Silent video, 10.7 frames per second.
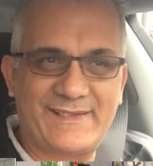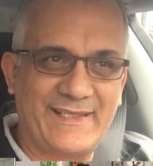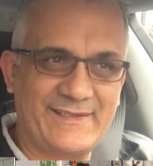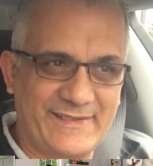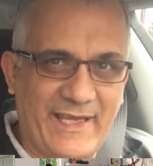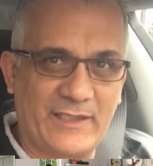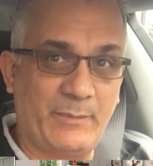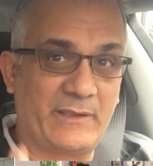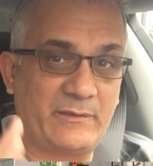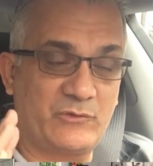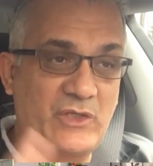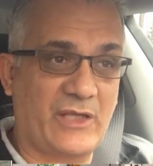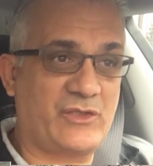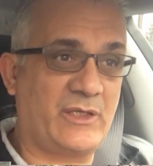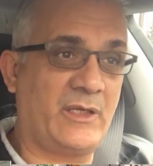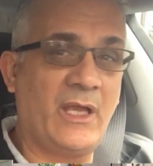States yet, but
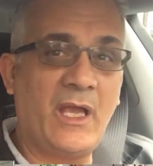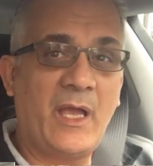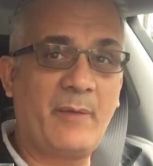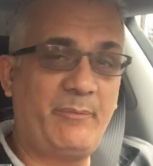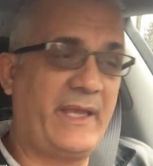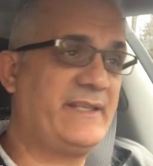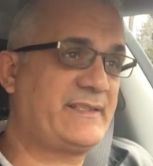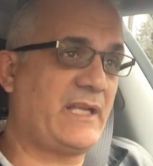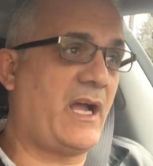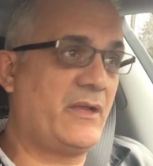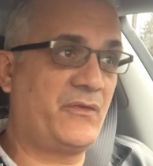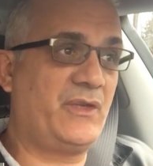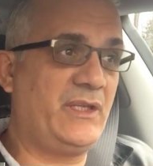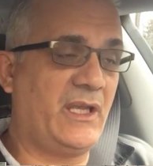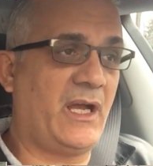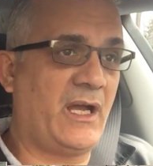judging based on
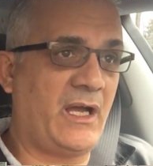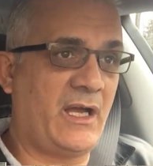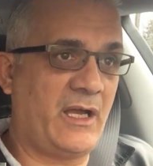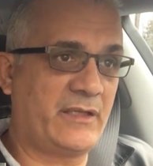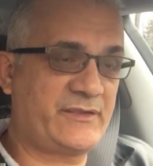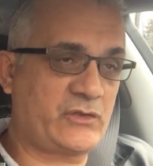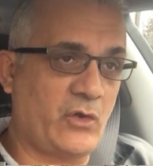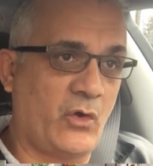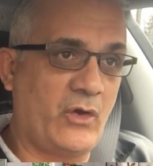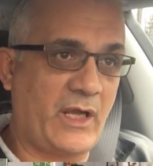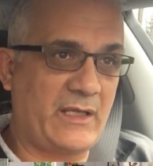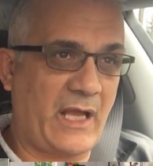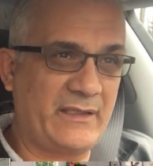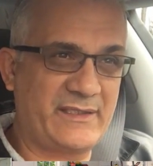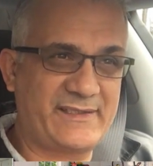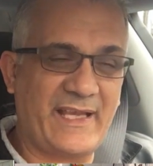the
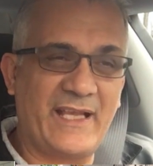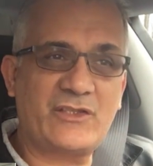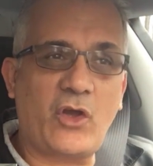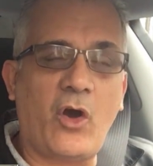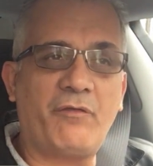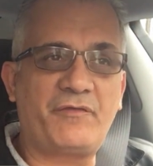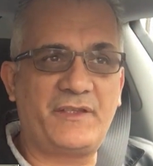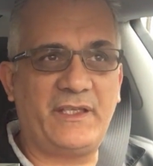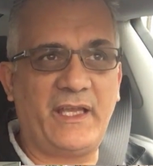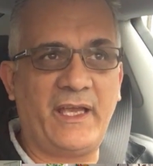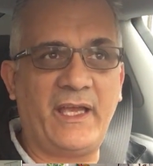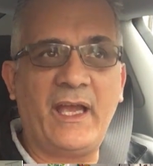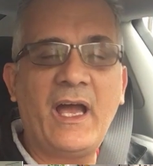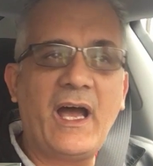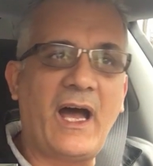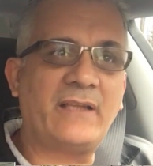sales of the
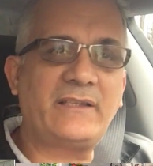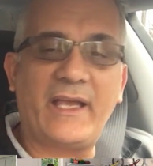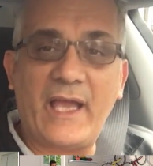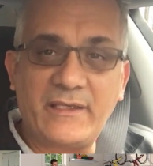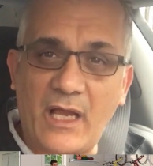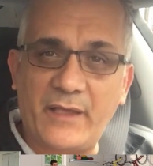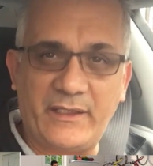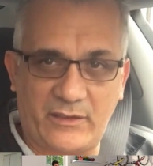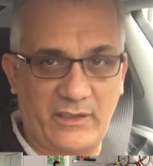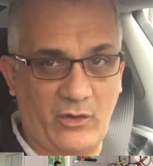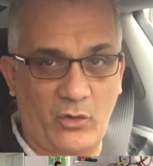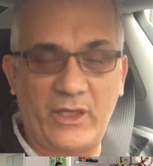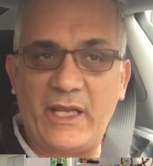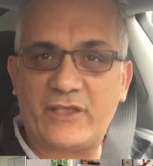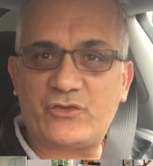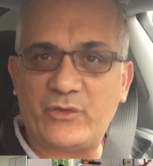Hyundai Ioniq all
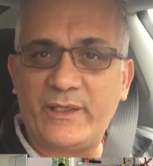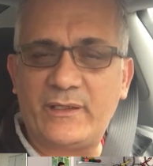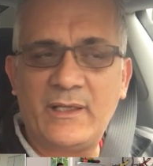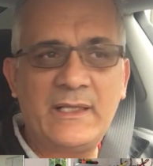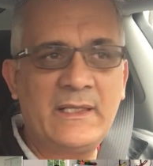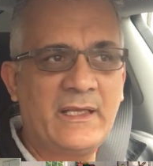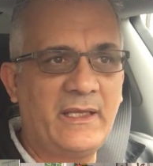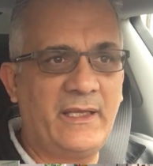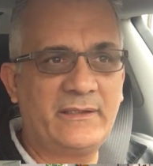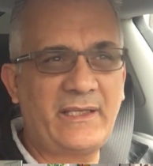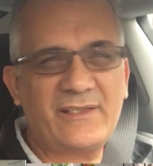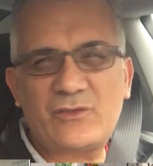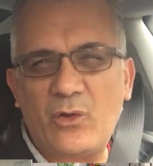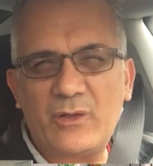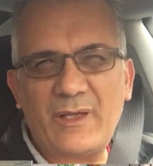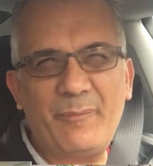electric, they
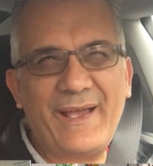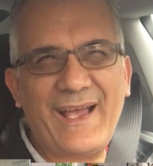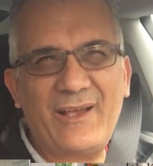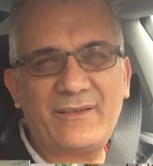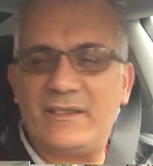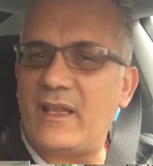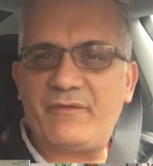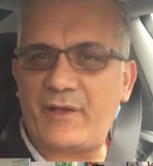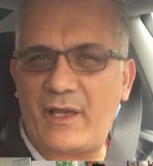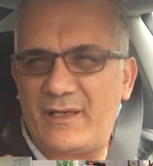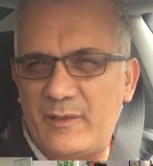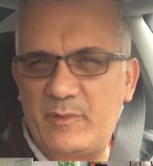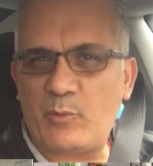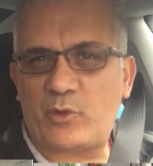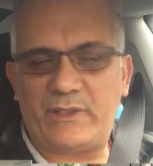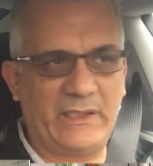sold about a little bit
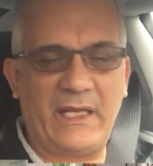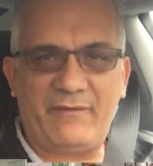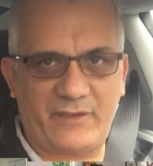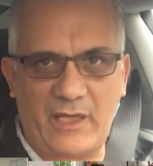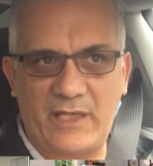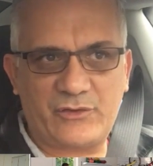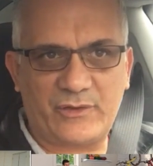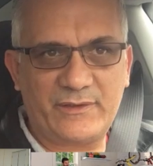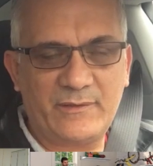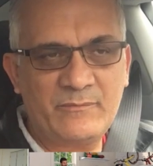more than 1,100.